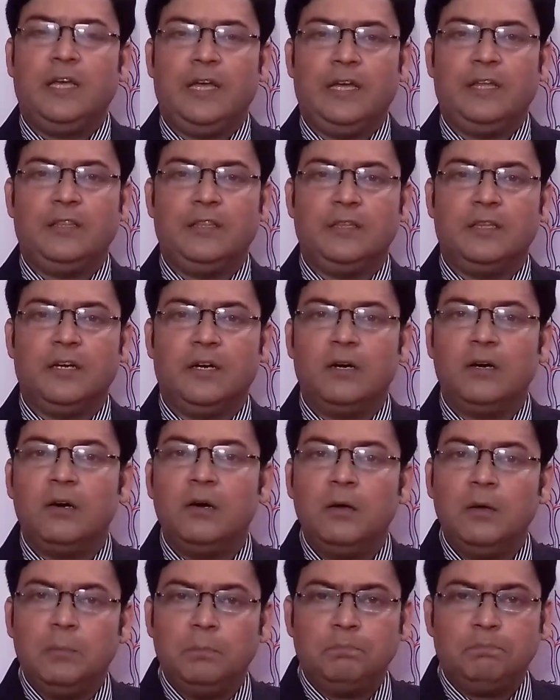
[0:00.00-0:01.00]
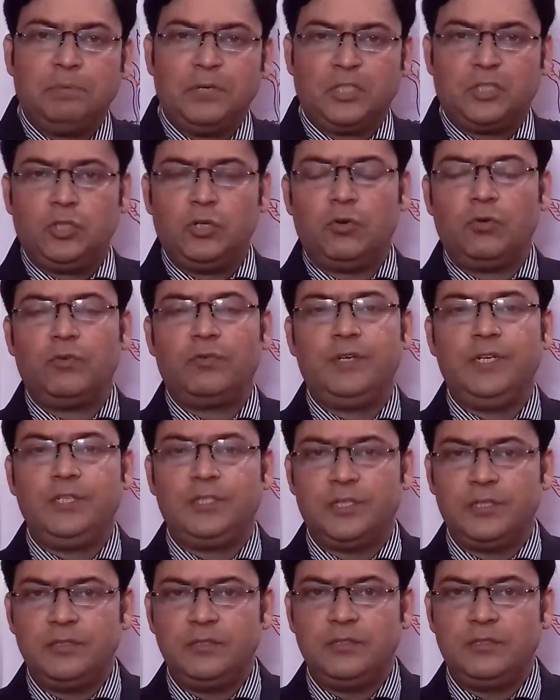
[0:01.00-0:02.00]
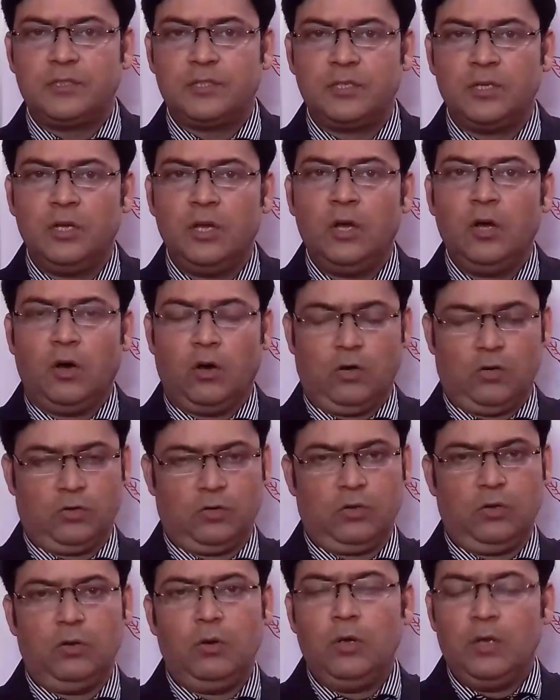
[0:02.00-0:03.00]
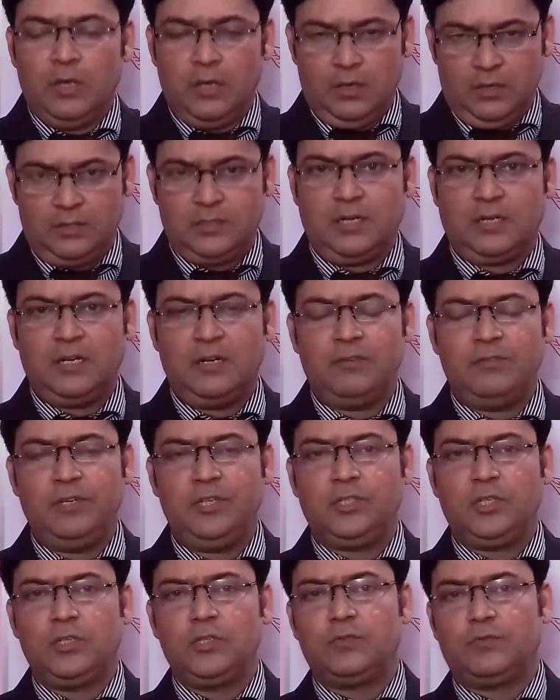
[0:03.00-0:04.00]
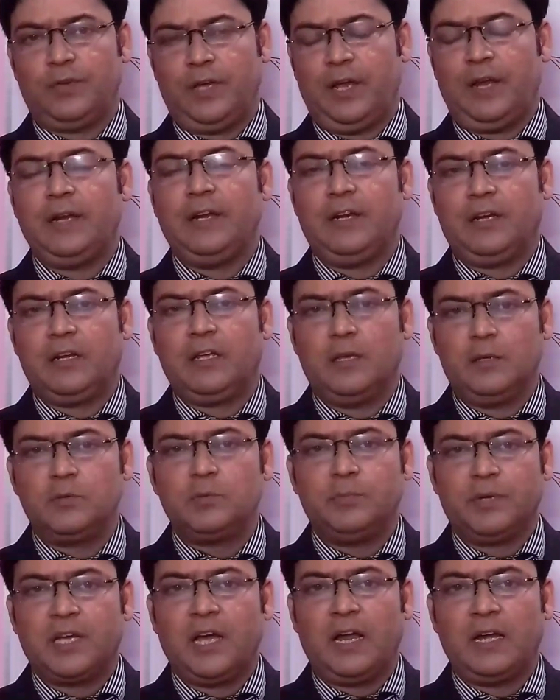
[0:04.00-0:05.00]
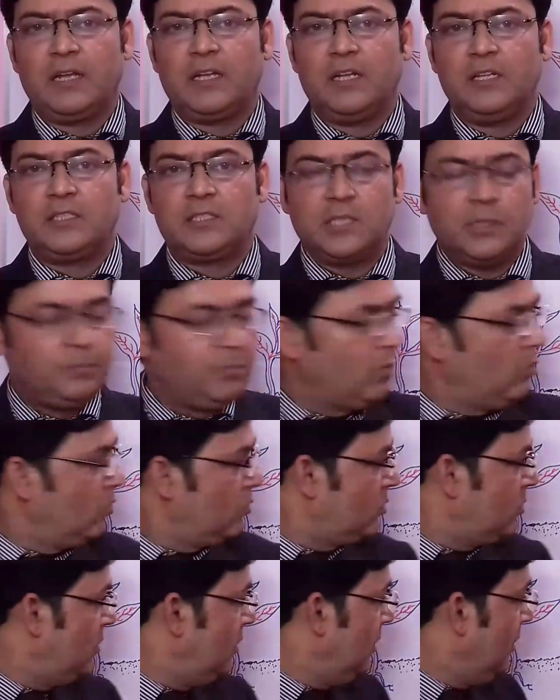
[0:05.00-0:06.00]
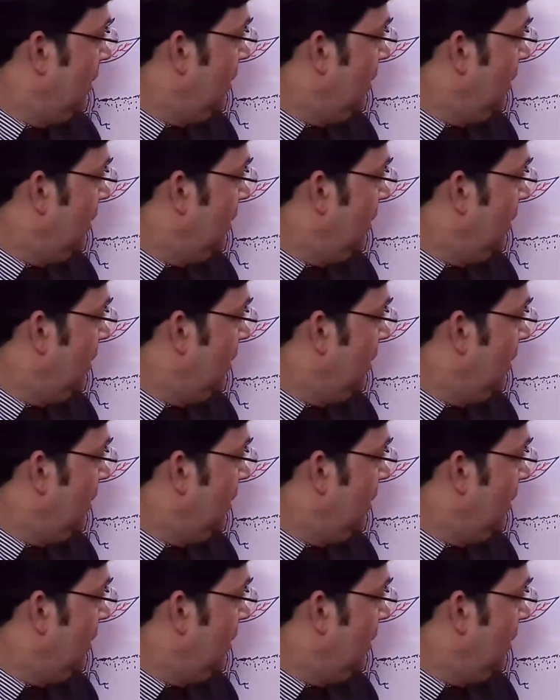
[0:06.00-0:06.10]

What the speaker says: in the petiole regions or certain regions where it gives mechanical support.